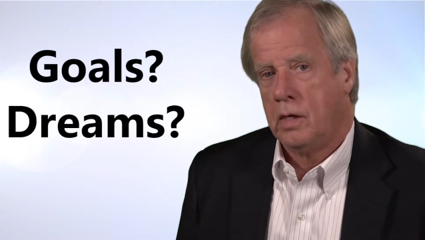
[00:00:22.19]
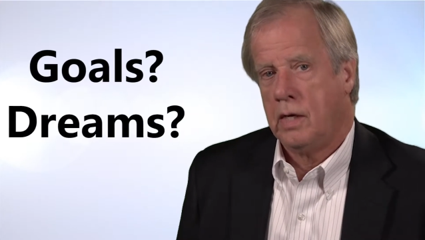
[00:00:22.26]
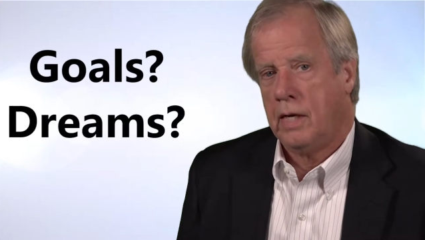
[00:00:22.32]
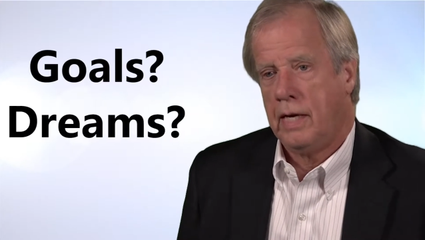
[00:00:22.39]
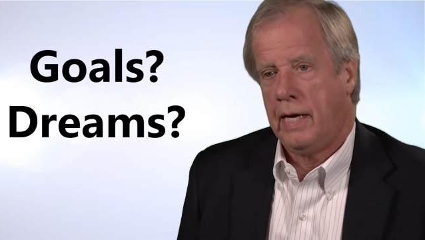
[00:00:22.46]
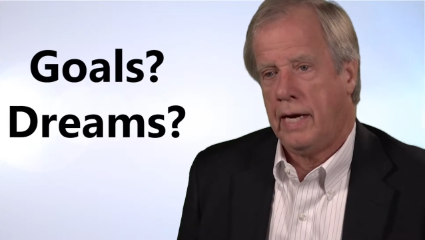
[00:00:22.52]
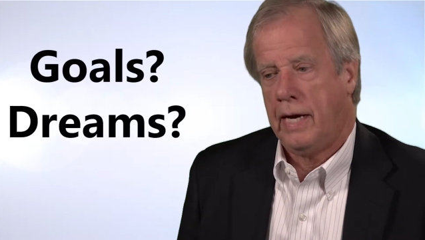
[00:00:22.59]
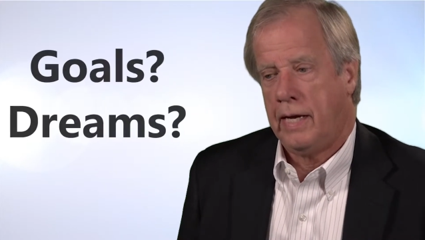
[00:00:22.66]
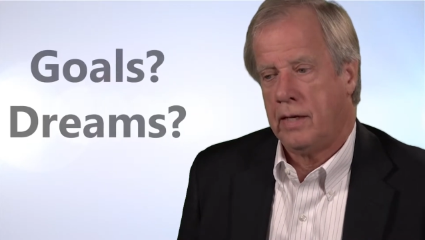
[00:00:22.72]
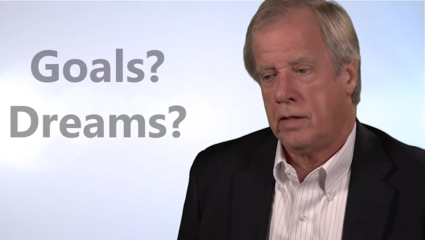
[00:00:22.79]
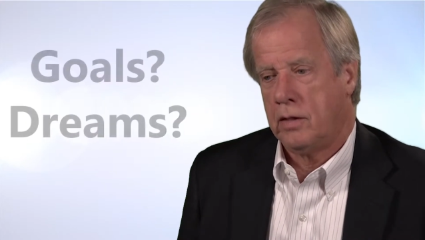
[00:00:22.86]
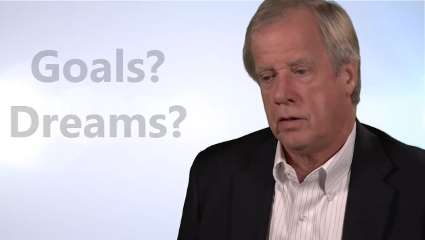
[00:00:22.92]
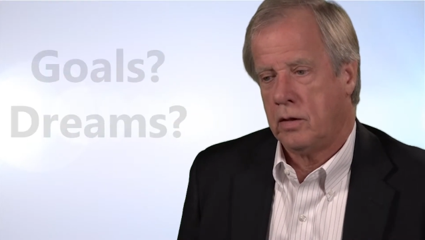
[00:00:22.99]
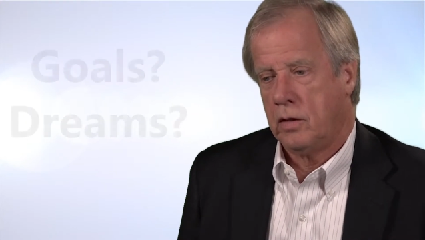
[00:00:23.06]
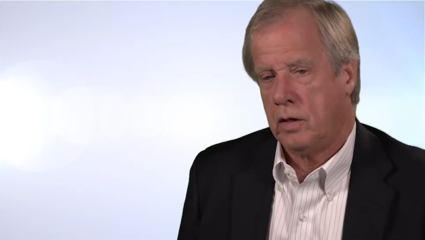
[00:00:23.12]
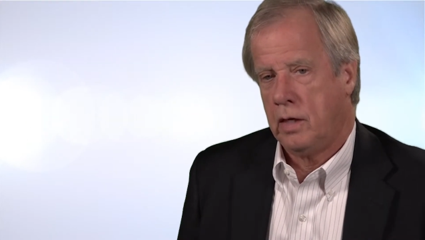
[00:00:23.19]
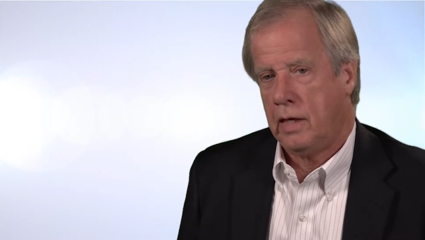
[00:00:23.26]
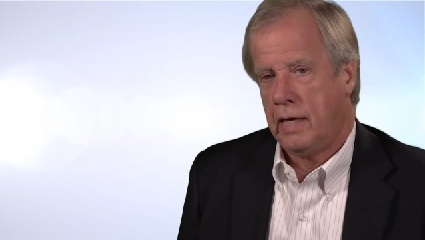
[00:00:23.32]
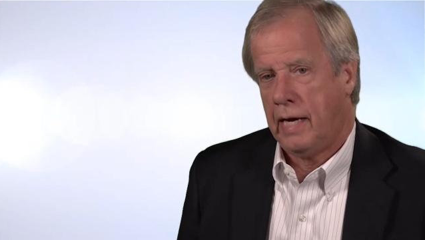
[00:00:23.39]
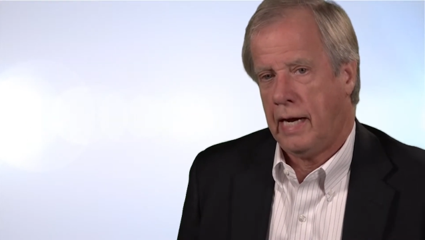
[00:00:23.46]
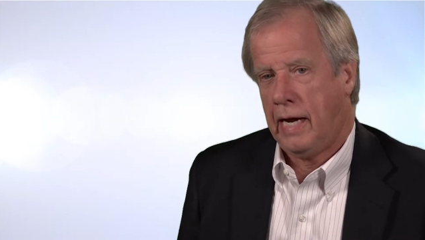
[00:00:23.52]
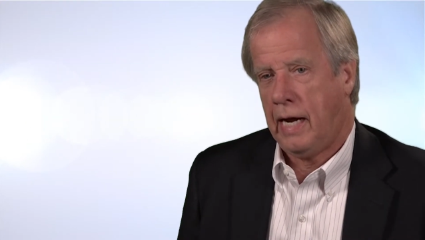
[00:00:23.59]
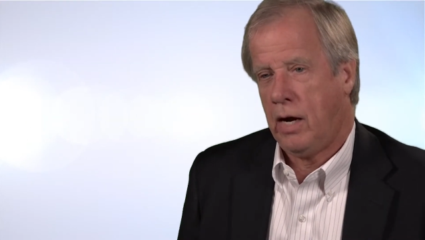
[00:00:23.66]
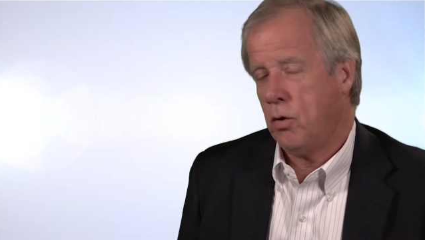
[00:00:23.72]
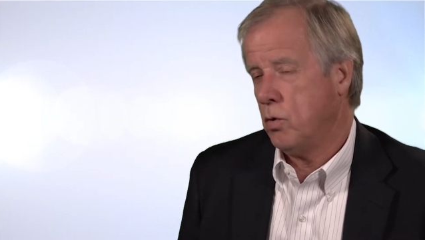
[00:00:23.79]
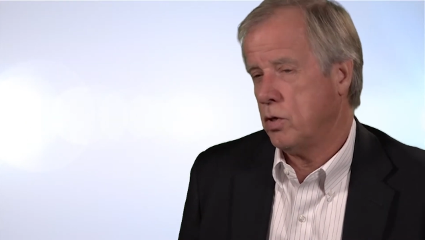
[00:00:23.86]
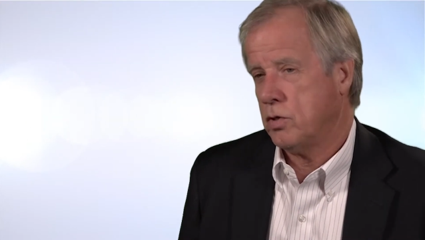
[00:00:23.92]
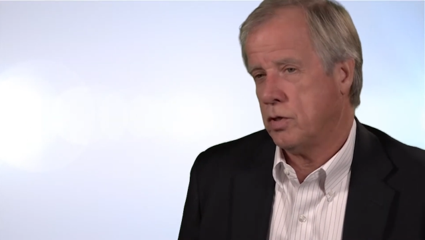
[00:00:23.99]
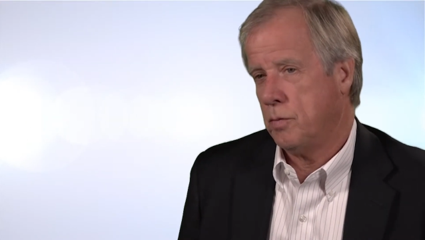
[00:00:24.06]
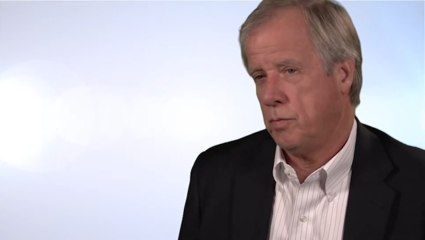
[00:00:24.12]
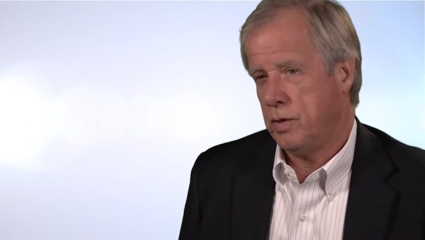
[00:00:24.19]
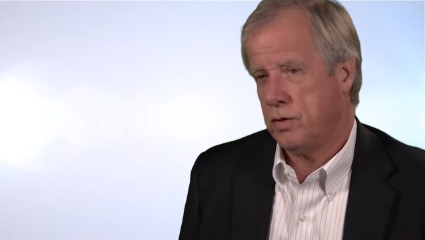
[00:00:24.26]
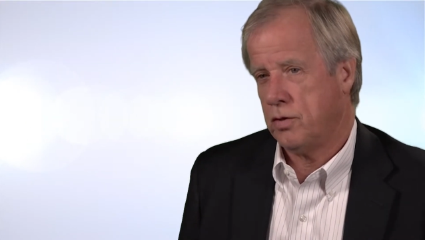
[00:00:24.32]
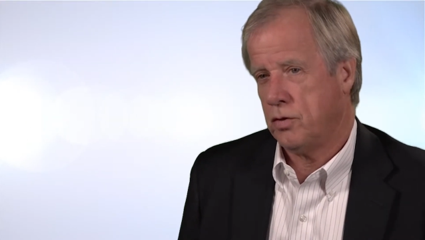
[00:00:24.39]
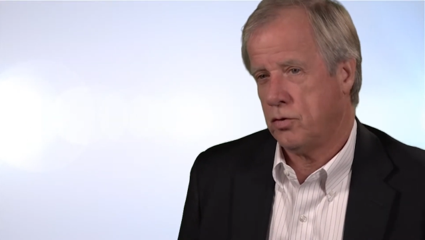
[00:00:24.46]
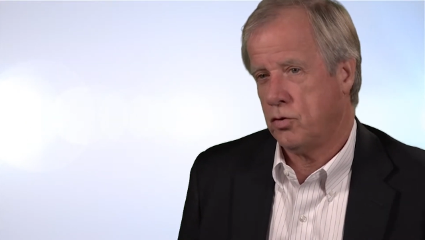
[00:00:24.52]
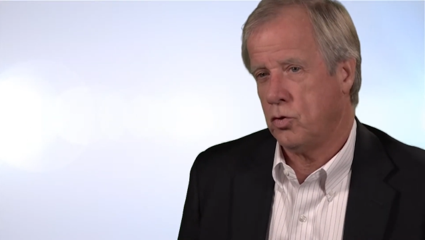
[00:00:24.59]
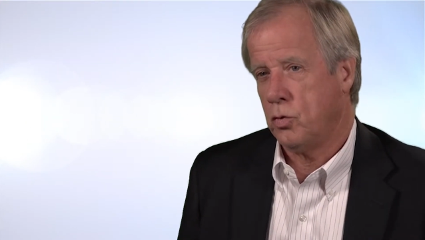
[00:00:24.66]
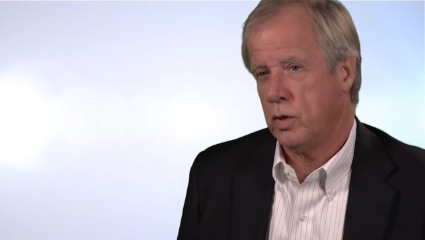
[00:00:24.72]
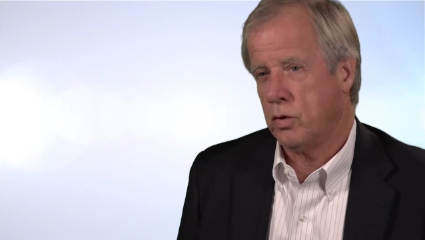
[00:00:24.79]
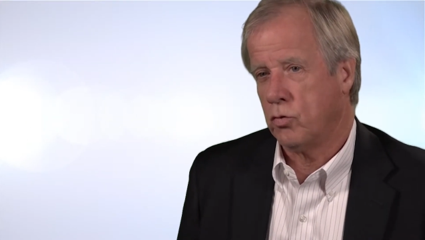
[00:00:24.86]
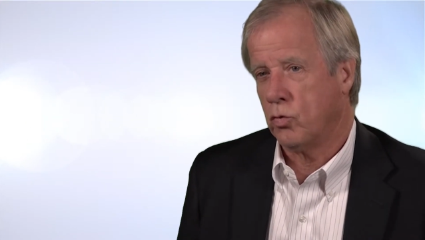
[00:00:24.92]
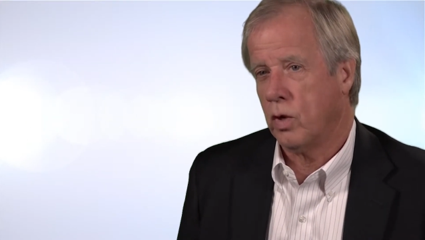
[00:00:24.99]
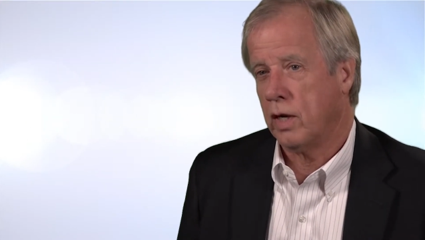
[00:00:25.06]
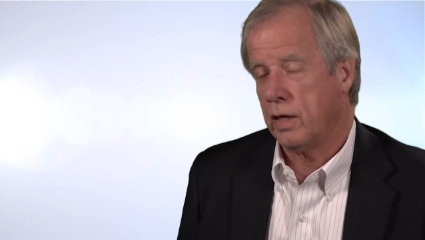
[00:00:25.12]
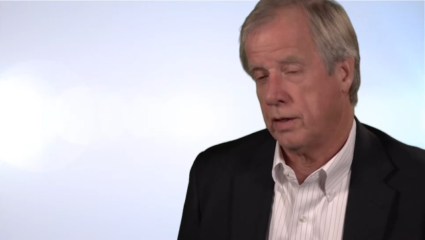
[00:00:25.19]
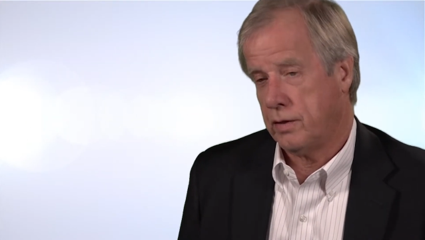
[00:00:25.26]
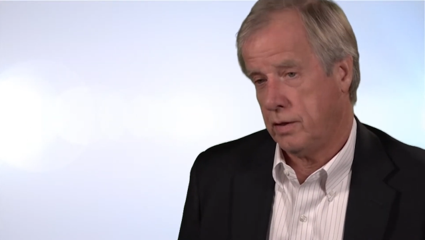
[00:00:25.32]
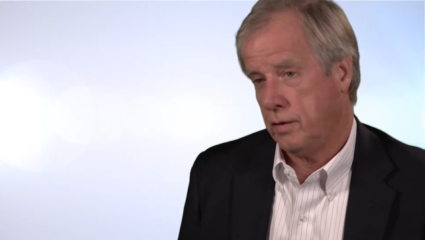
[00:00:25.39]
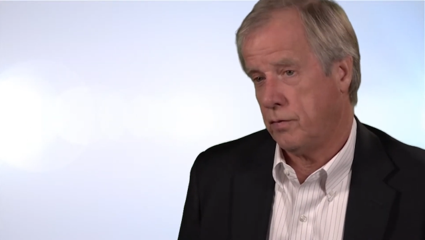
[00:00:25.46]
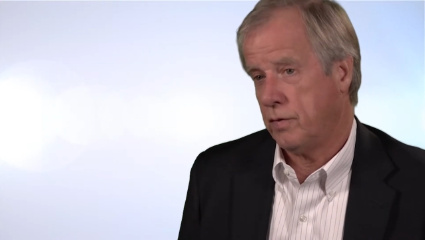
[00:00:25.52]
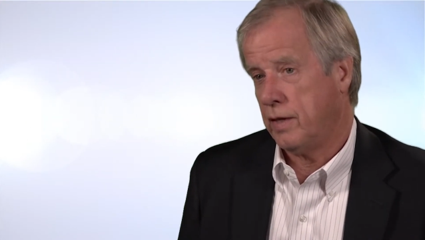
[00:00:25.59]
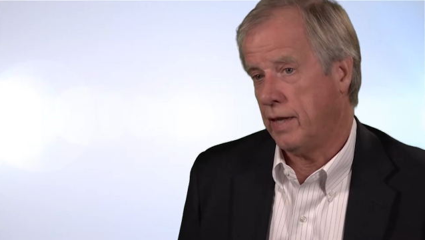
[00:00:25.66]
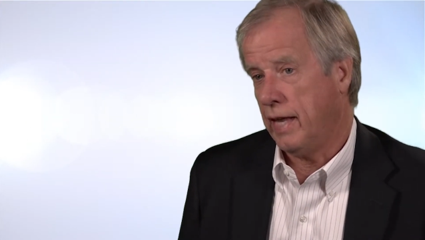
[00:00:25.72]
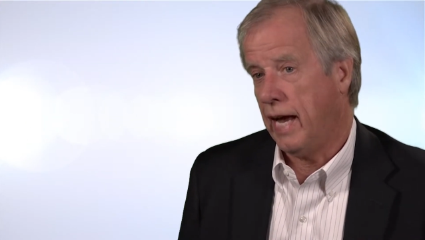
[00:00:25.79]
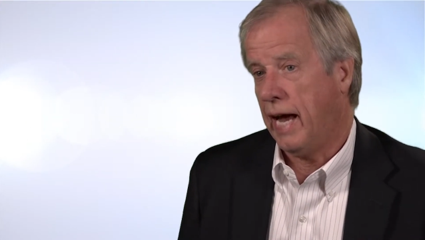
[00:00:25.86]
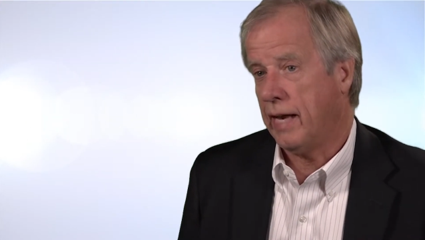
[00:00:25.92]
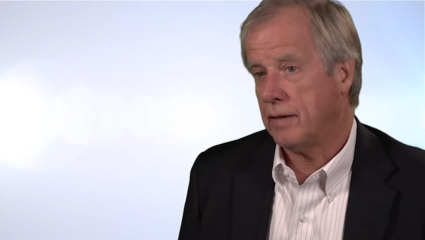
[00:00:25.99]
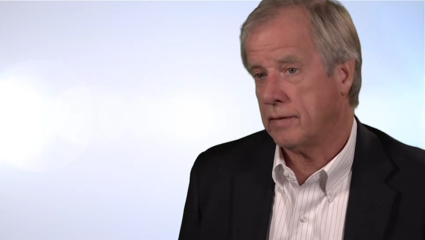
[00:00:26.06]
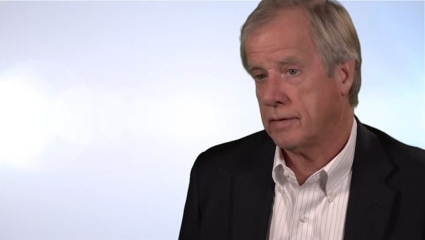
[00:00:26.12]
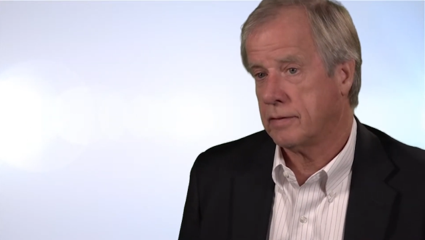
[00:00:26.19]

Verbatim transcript: And eh, how is the business doing relative to that?